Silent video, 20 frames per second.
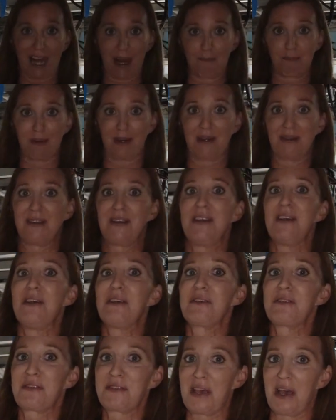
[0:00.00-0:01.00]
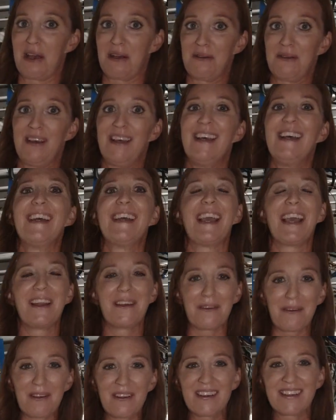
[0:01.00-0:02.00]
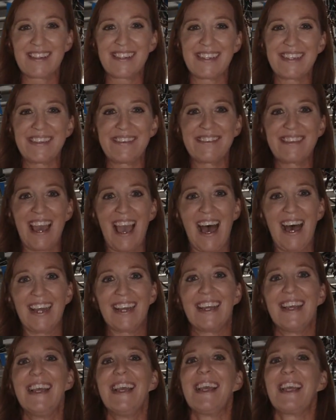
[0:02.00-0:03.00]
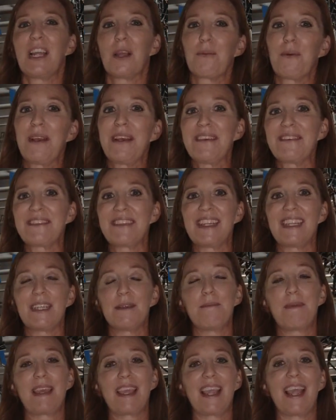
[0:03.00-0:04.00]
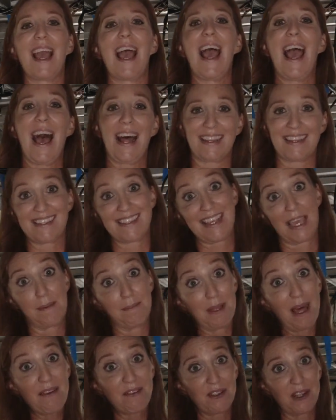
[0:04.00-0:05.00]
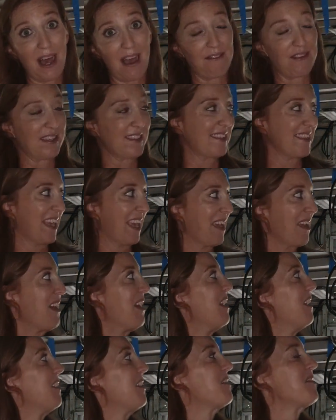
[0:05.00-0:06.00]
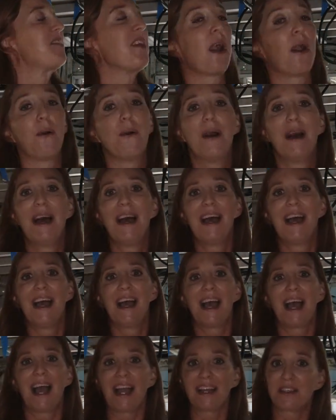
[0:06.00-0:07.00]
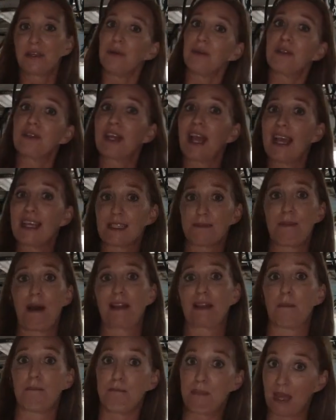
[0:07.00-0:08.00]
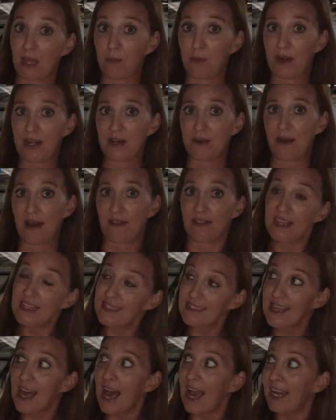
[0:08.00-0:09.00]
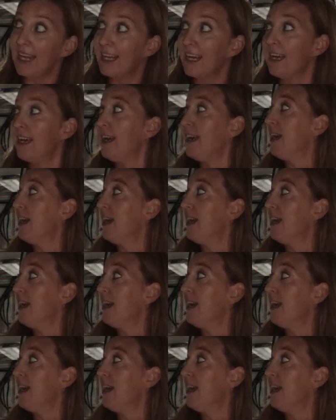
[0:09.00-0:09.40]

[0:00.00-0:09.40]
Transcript: camper. So in order to do that, your windows need to be at the same level, obviously. So I told you guys about the big window on this side.